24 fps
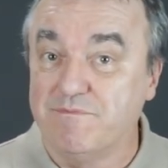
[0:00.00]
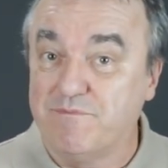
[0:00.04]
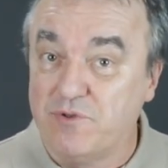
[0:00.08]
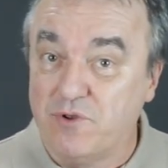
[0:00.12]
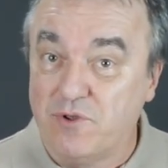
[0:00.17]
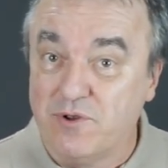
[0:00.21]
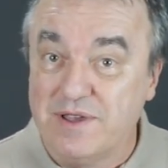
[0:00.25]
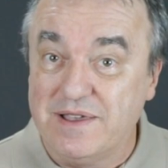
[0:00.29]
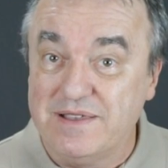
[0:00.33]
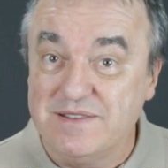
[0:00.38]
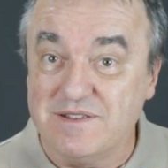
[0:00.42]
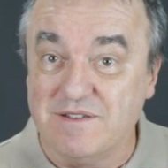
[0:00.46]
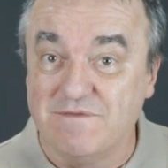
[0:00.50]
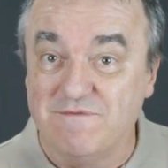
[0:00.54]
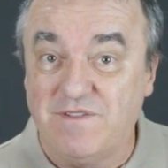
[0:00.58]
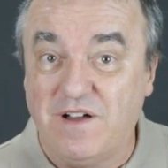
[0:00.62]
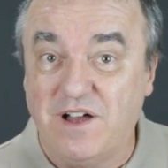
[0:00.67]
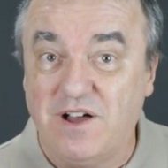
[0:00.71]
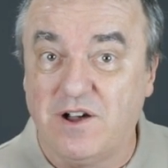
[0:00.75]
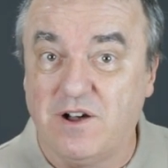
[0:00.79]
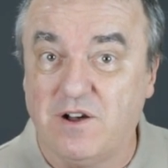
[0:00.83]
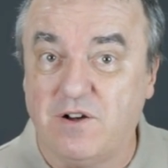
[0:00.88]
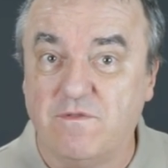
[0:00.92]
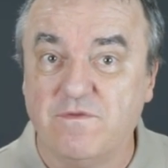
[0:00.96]
employees
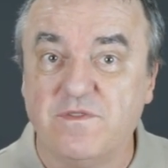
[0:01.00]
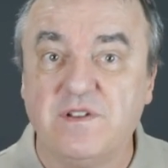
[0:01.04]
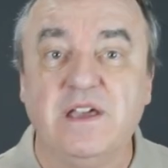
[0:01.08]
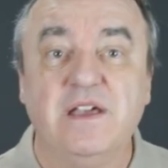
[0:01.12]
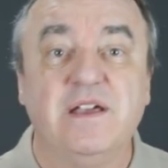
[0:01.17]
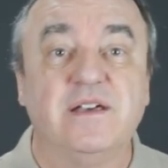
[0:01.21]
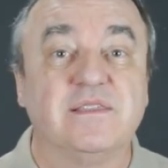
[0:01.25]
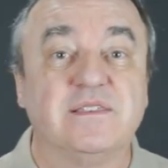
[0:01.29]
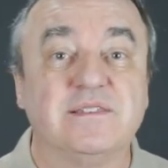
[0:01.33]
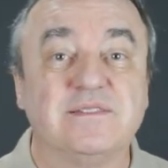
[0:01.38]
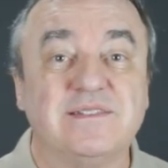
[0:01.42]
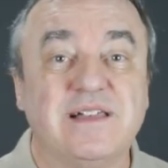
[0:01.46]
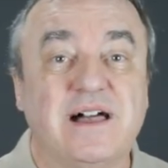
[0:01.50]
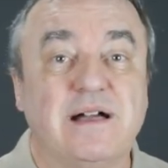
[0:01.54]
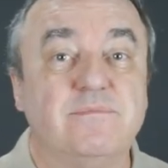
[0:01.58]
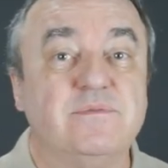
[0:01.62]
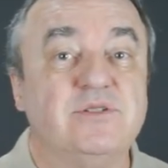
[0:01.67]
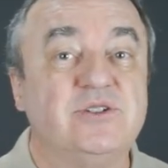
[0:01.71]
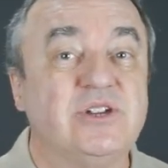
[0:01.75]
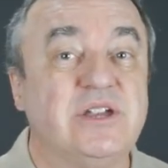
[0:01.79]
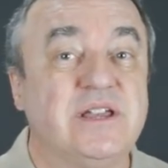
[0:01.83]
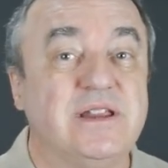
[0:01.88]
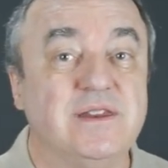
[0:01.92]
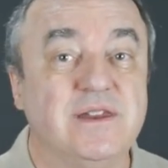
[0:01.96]
involved, the slot
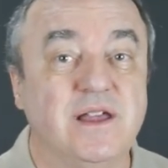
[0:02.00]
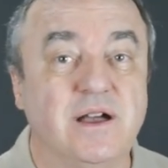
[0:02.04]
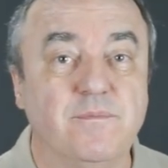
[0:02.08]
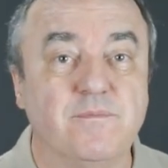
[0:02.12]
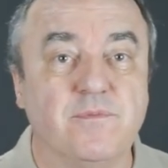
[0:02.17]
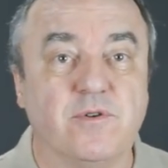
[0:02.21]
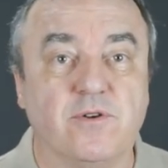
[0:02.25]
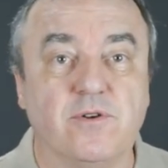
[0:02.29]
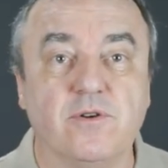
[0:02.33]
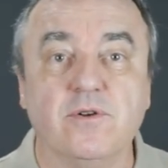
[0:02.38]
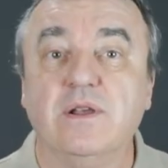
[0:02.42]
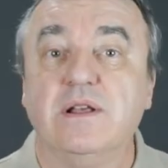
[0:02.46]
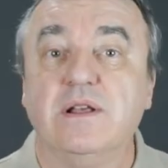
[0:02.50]
machine number,